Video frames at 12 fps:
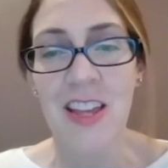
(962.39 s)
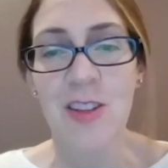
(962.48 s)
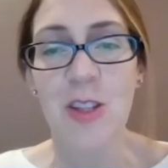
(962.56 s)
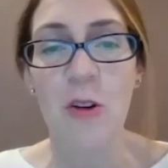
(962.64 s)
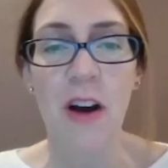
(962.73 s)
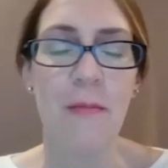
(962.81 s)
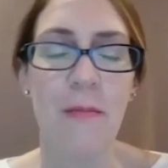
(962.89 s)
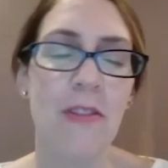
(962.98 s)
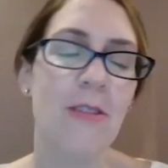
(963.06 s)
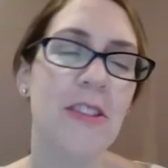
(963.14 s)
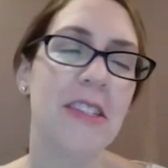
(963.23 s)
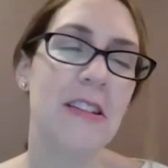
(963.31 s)
so
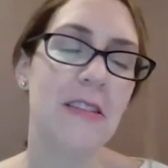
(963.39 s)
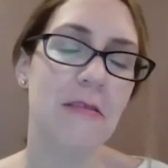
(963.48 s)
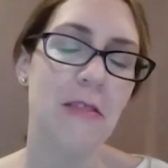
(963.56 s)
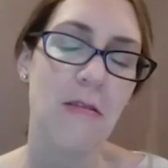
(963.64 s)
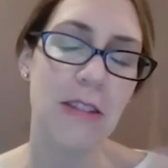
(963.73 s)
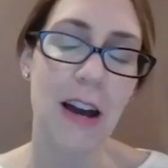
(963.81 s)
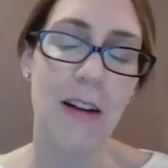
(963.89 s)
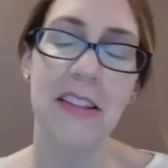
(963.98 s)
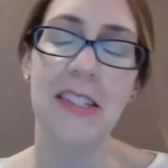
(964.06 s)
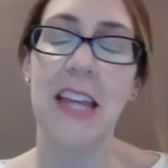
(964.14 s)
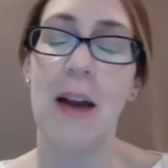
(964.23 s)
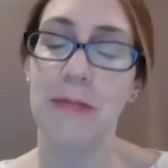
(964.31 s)
there's no
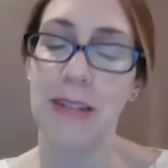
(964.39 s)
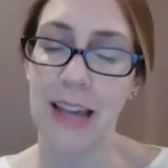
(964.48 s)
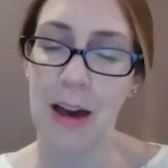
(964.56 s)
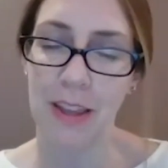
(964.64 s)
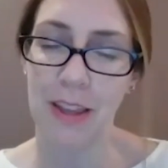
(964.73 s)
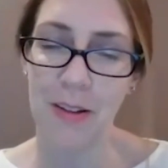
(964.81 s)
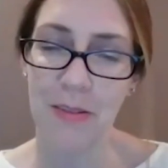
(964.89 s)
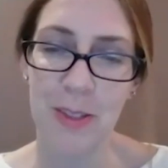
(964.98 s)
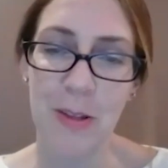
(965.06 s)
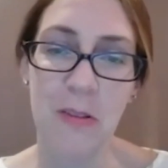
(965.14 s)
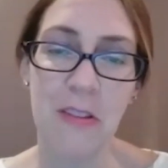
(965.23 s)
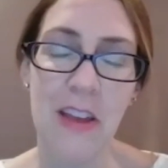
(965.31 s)
doubt a skeptic out
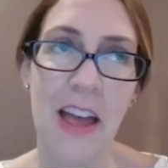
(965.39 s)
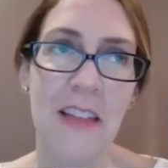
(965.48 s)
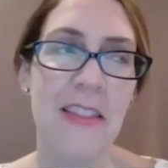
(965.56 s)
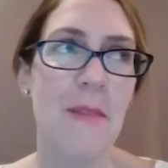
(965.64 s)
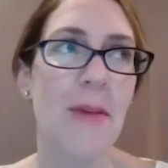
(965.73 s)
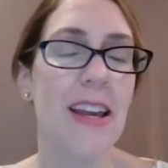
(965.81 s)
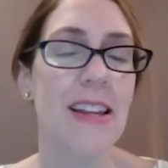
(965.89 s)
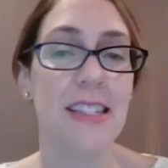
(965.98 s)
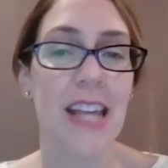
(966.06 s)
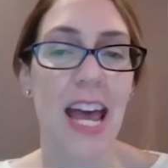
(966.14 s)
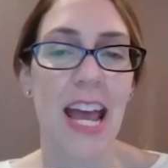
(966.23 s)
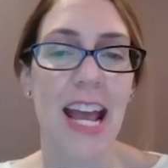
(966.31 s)
there. So, and they
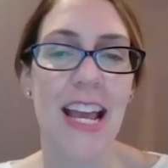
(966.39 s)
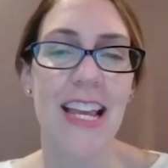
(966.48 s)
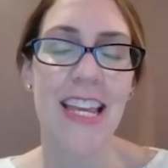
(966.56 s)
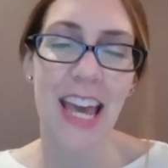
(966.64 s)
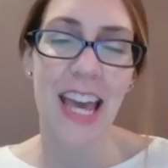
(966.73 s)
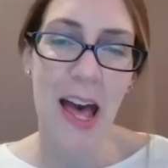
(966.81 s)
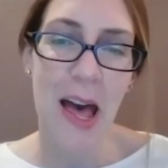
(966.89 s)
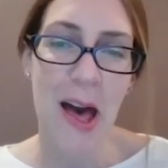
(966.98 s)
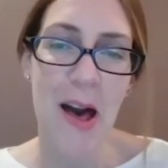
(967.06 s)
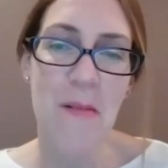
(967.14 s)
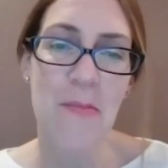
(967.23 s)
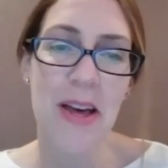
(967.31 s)
might say,
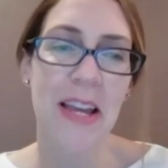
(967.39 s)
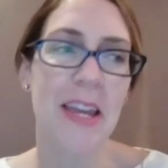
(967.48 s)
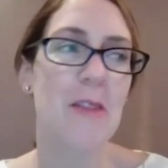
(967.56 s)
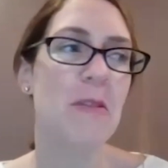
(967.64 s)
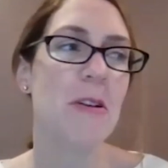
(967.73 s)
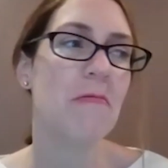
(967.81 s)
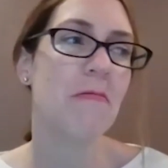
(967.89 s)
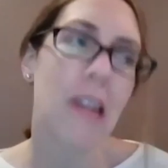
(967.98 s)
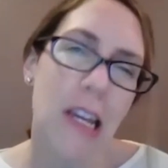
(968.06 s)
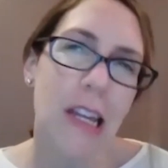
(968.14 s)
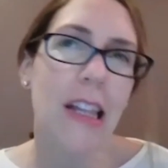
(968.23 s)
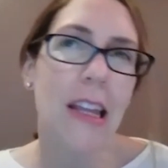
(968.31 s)
yeah, but can we
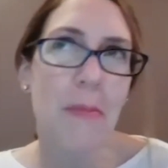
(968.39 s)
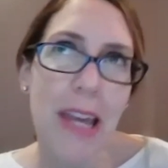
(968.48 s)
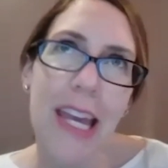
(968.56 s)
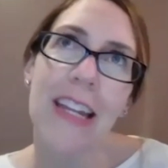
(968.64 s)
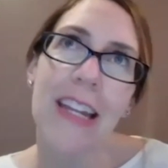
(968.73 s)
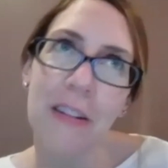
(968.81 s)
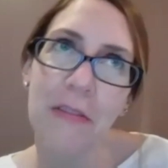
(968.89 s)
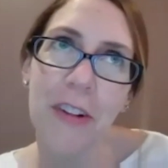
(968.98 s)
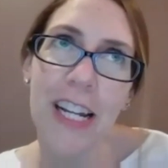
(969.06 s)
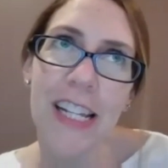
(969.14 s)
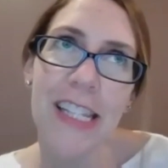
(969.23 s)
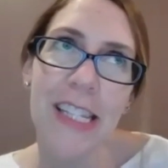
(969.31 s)
really make a
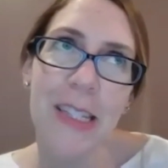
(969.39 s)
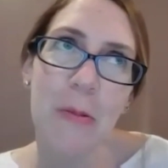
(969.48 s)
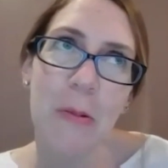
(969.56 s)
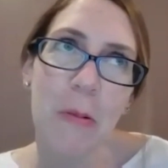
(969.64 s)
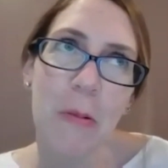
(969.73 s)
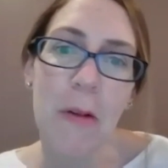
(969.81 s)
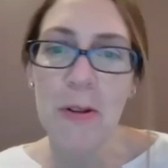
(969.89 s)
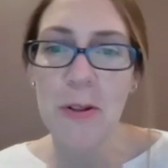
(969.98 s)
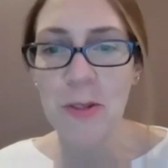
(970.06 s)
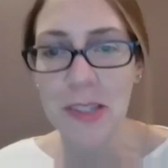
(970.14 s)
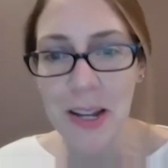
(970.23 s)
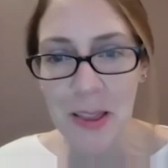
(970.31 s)
difference? What
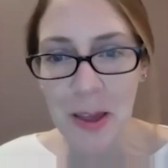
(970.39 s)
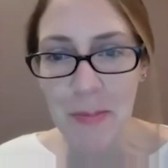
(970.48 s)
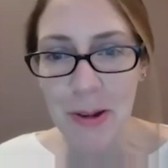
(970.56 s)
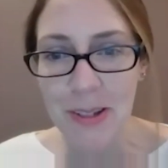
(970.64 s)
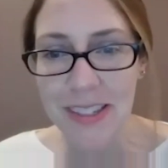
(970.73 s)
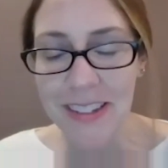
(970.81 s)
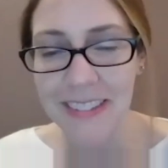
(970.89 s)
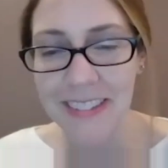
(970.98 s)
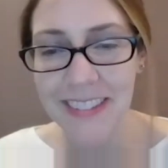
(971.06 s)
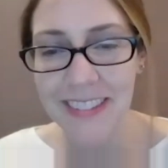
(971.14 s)
would you say to that person?